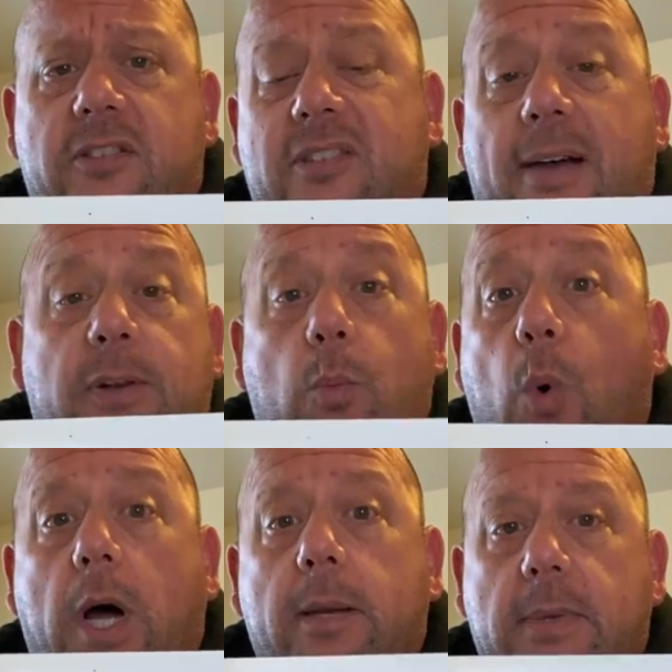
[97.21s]
7,
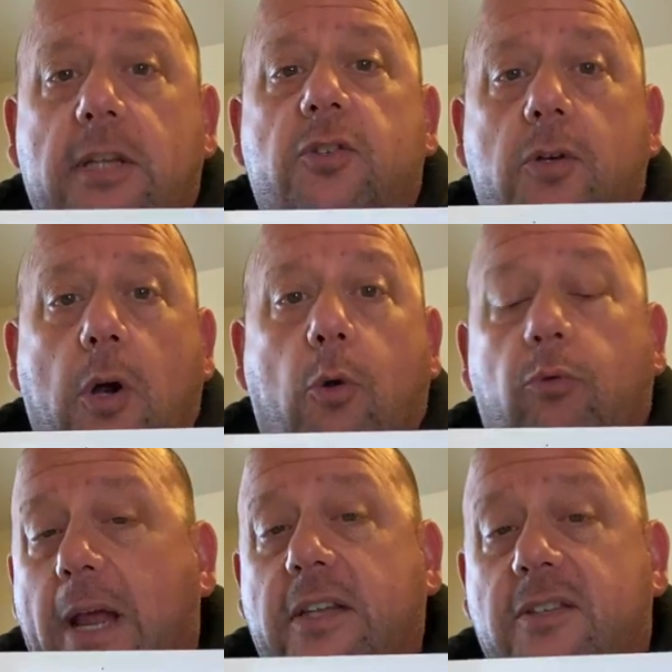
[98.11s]
1 means you go
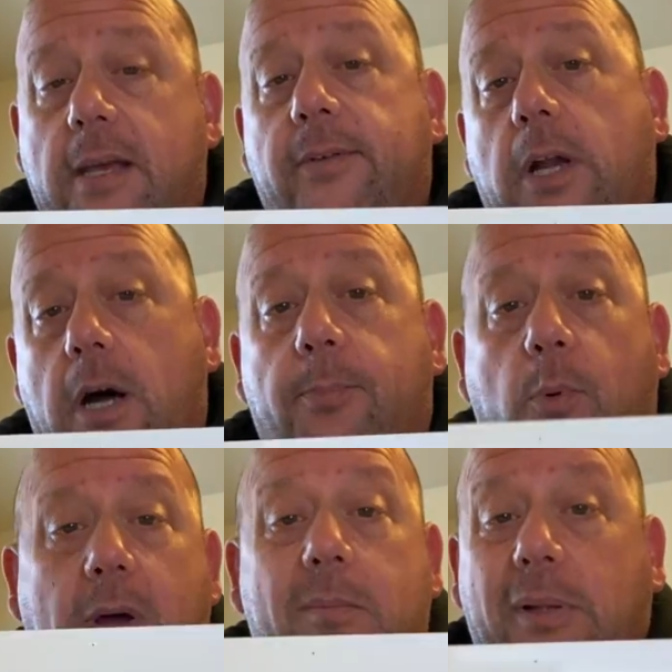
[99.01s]
right 7, up
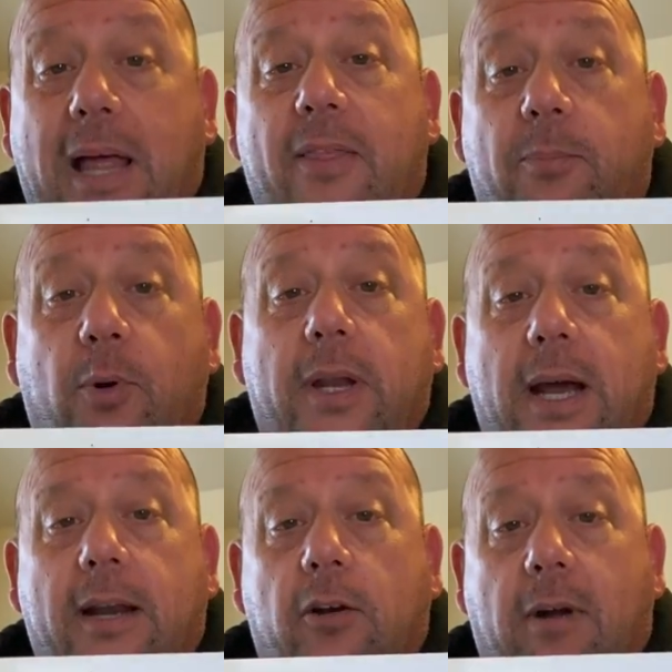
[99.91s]
1, plot the point
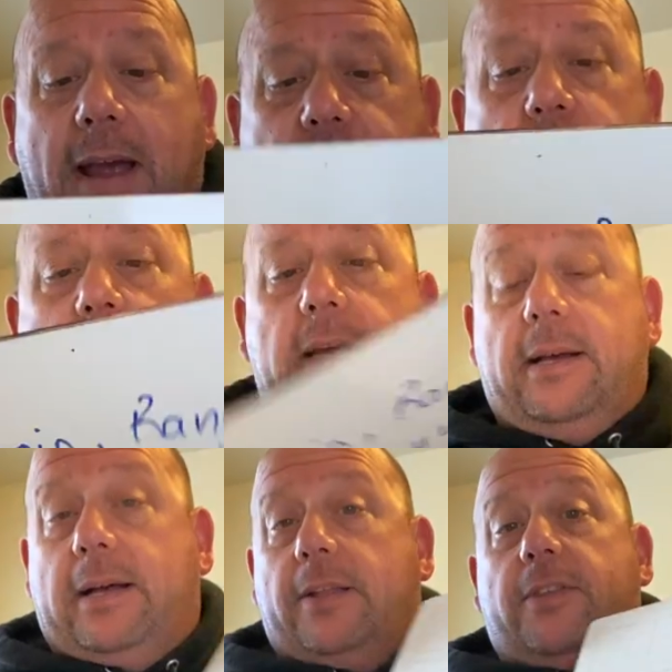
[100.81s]
on a graph
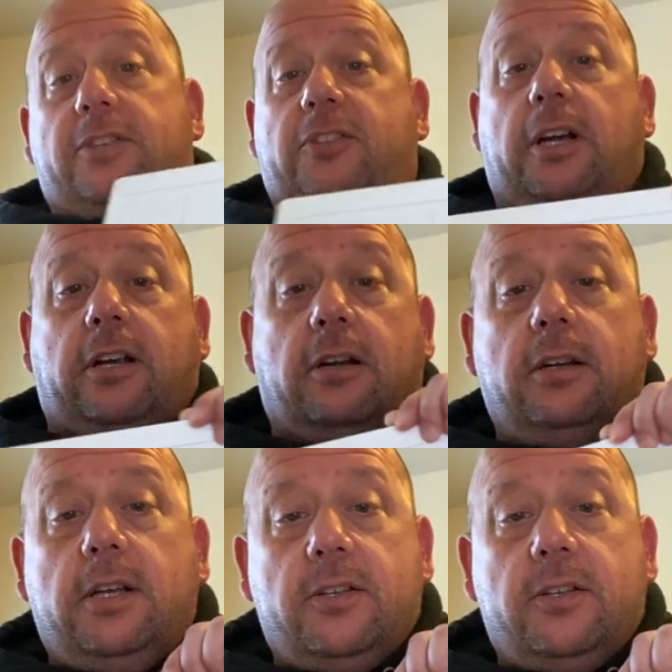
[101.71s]
on this sucker.